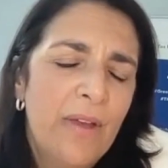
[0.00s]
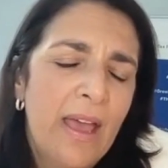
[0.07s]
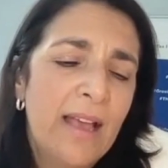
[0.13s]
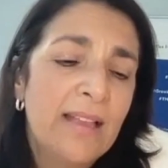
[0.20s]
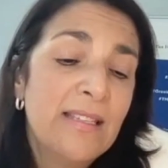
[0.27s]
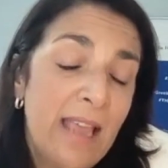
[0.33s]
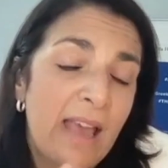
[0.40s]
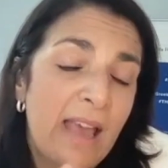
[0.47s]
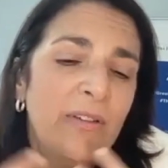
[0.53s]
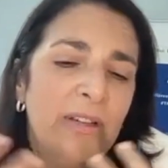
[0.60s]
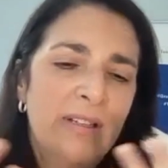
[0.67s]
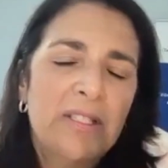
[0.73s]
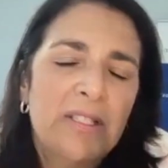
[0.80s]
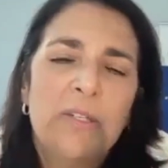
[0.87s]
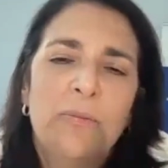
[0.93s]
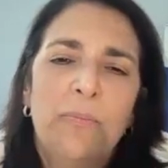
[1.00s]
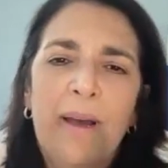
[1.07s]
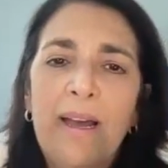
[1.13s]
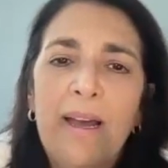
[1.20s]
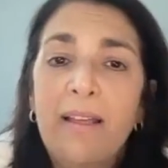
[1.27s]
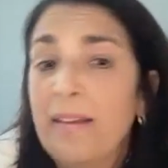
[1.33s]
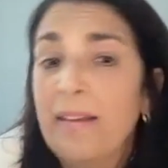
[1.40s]
as evidenced
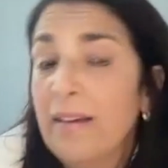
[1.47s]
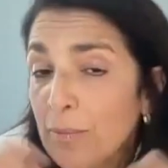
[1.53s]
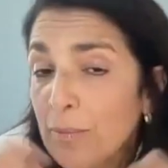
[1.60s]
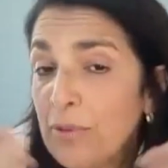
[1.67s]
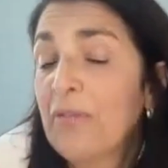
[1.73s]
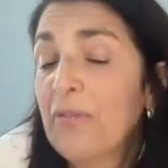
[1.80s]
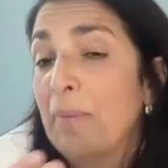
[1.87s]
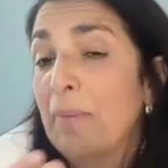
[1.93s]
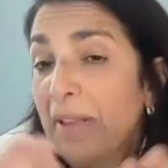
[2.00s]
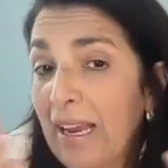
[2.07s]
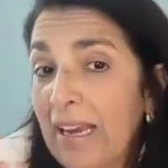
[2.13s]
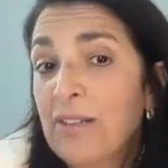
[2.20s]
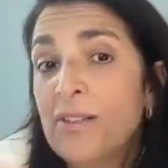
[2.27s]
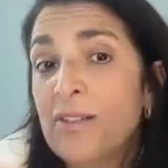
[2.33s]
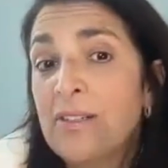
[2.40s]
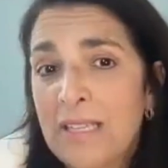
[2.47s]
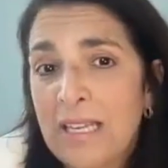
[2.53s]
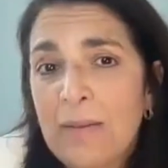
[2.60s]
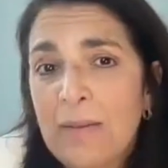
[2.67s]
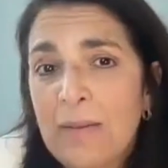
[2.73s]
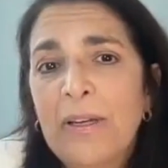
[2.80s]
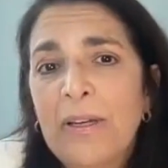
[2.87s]
by the numbers of applications
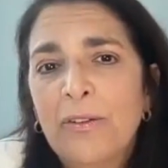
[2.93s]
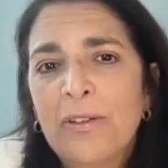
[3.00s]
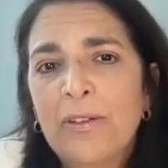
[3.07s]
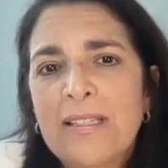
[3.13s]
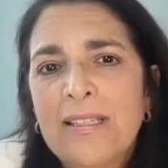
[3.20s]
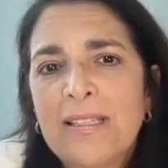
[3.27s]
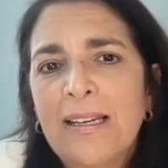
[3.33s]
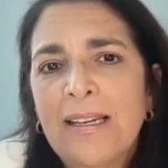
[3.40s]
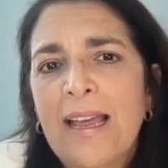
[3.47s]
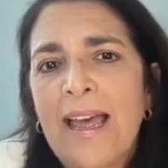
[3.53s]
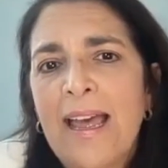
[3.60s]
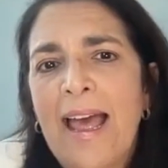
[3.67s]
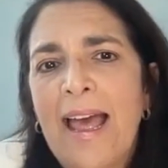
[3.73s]
keep increasing